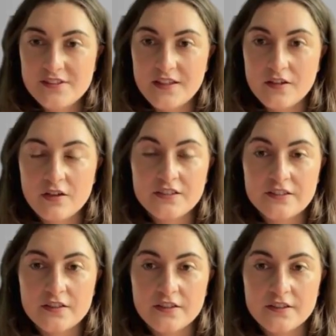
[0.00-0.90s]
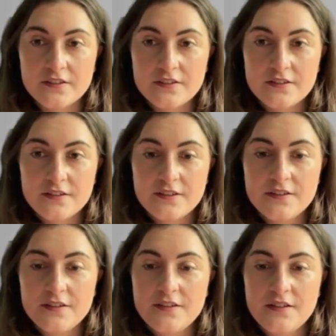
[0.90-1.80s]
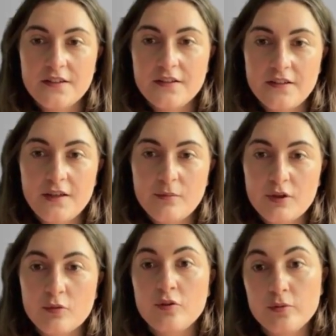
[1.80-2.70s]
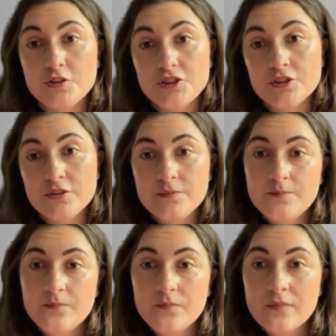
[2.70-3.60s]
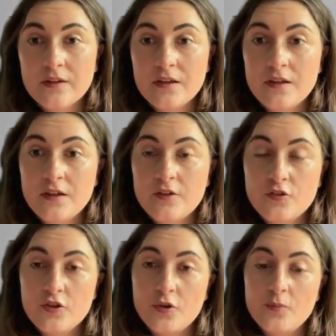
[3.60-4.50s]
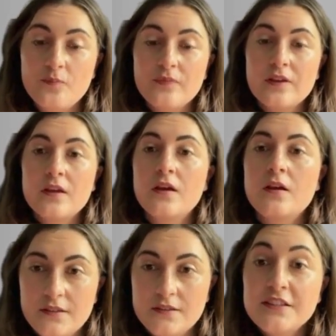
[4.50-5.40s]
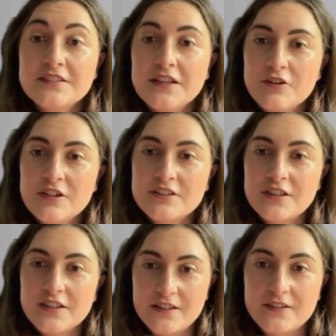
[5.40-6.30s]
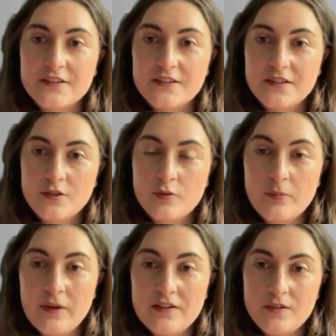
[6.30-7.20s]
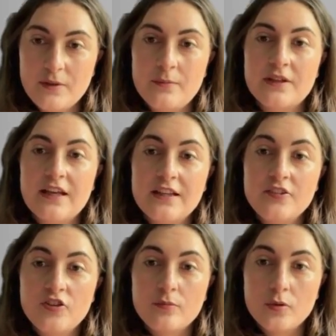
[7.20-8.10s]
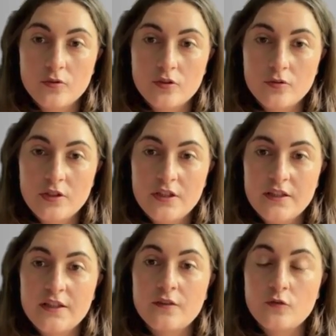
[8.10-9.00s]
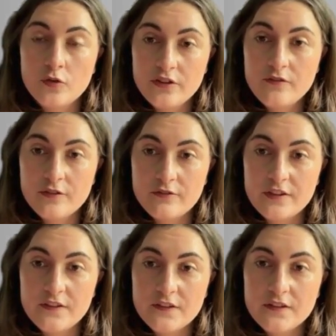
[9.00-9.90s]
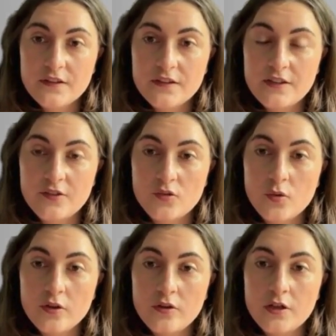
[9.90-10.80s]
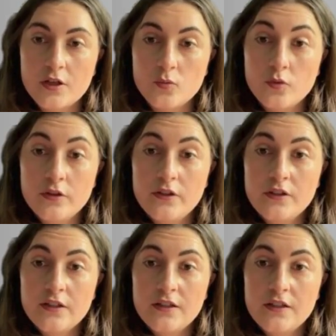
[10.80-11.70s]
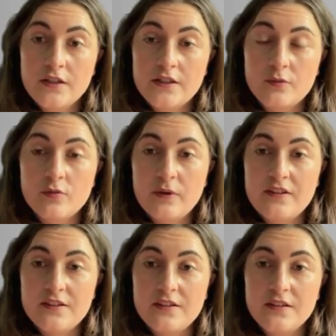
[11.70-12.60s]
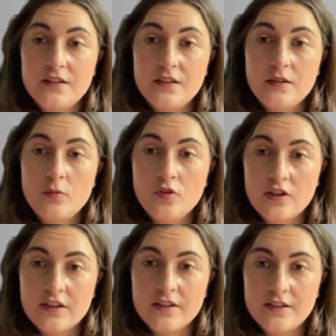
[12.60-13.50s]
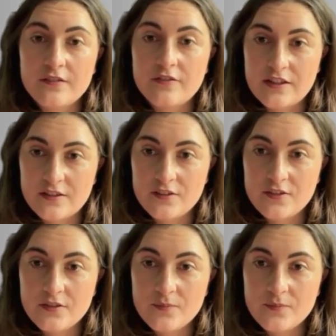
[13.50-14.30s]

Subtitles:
Saint Chrysogonus, a name I will butcher. So, Saint Chrysogonus was painted by Michele Giambono in the 1450s. It is oil on wood, and it was painted most likely in Venice.